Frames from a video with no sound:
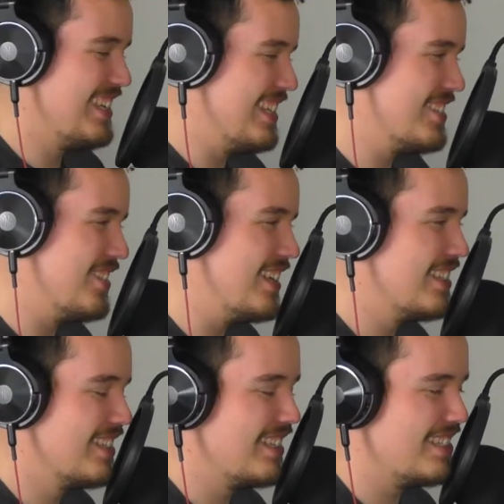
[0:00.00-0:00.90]
It's great.
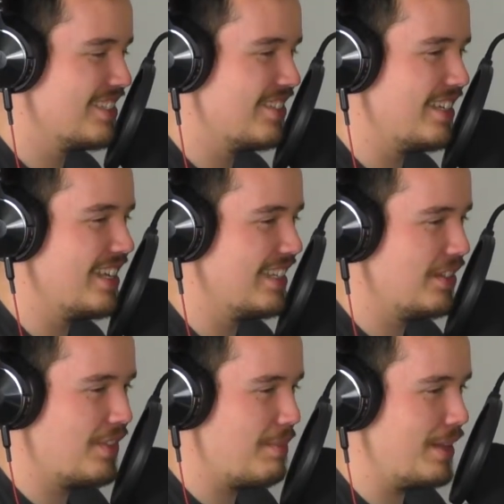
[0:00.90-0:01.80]
I
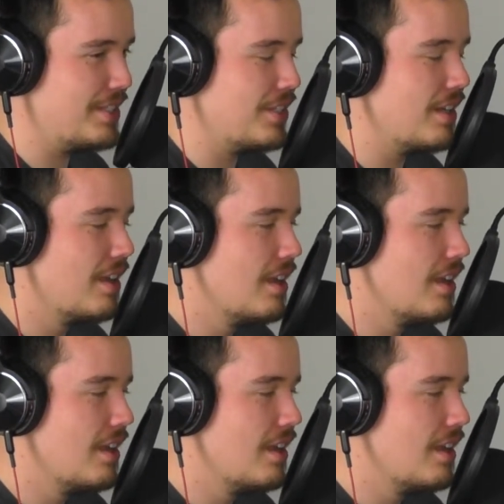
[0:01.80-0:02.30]
love that banter.